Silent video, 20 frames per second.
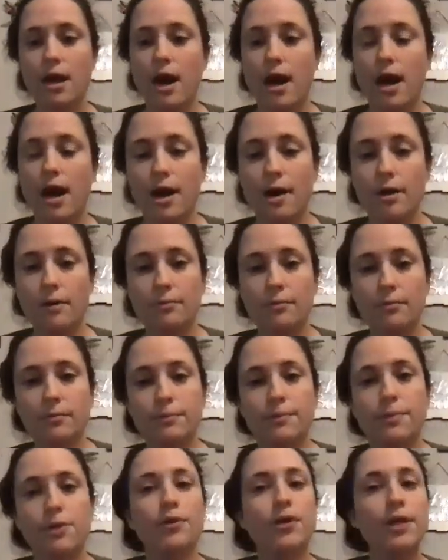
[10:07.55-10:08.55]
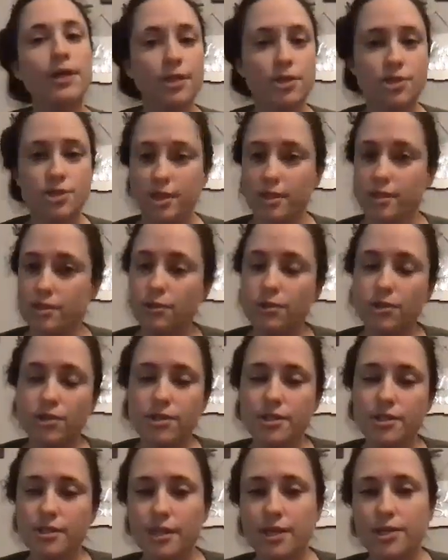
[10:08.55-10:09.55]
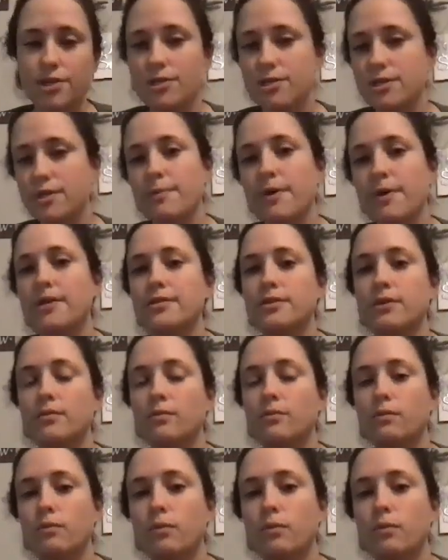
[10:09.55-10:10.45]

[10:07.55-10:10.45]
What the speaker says: But you get the gist. So it just depends on